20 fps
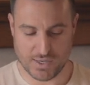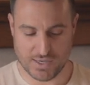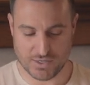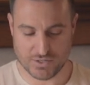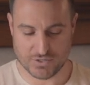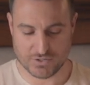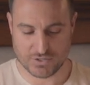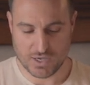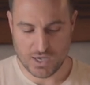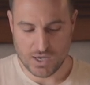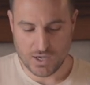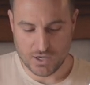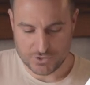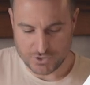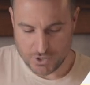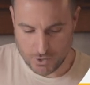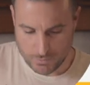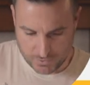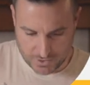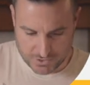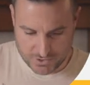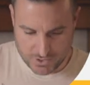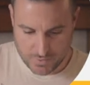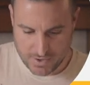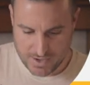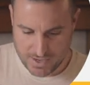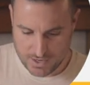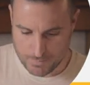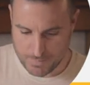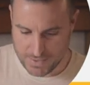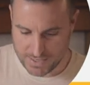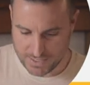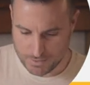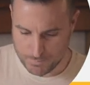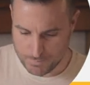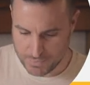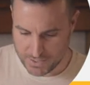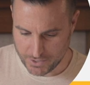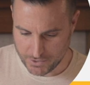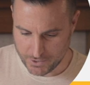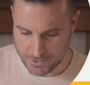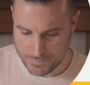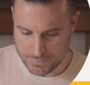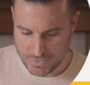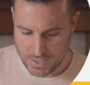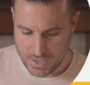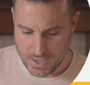is. So let's go ahead and make it bigger.